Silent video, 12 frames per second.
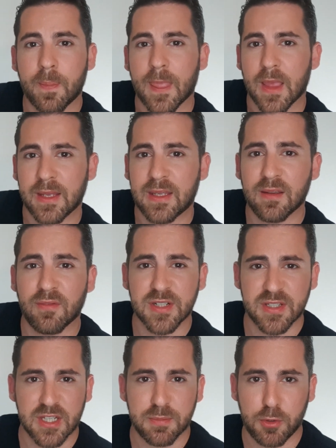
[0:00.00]
they give us
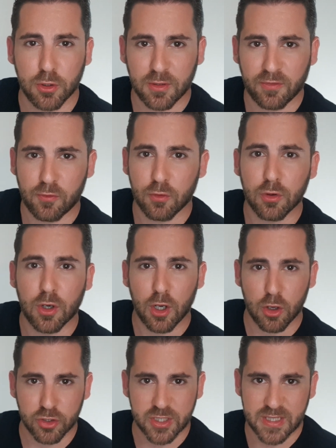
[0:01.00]
this beautiful
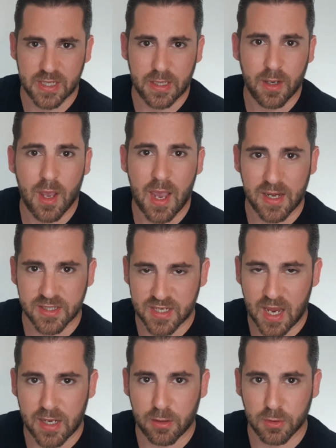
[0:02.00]
glossy and
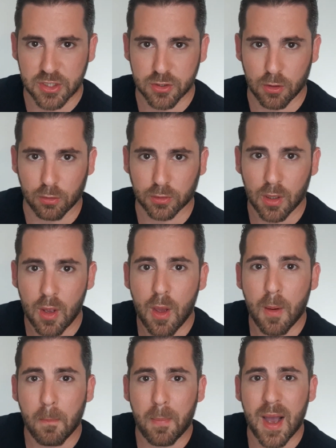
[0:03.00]
shiny result,
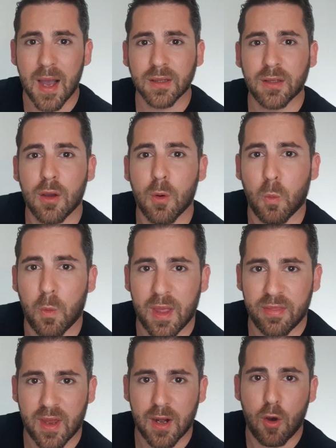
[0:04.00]
but
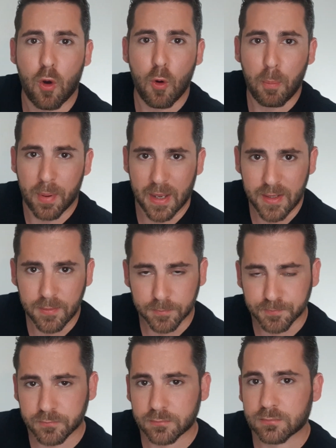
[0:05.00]
when they're open,
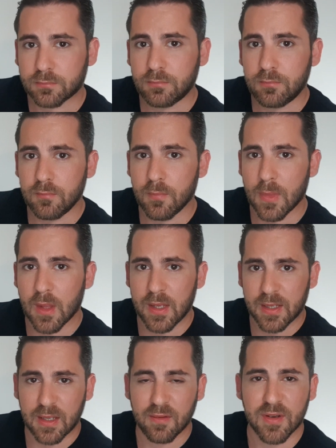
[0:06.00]

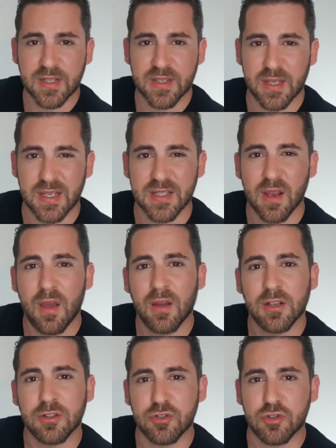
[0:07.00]
it gives us this
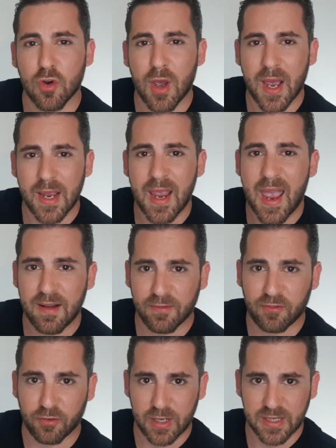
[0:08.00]
dry and
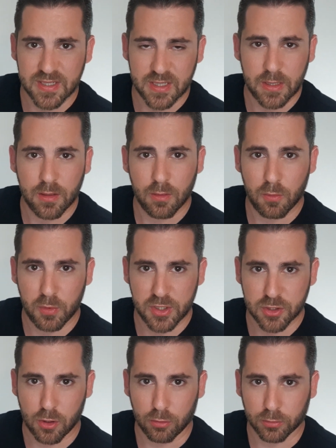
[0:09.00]
frizzy
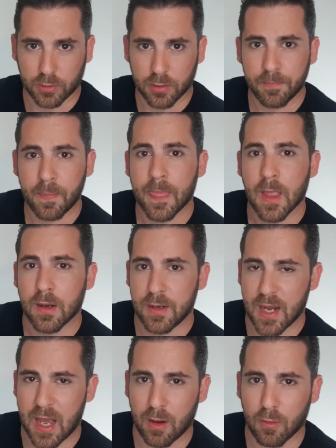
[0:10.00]
result.
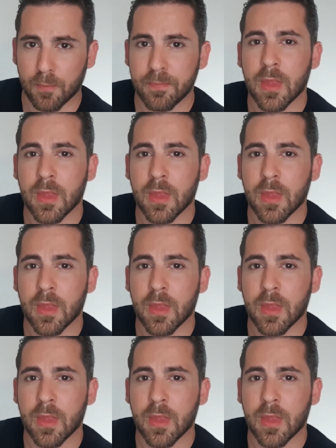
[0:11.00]
Now,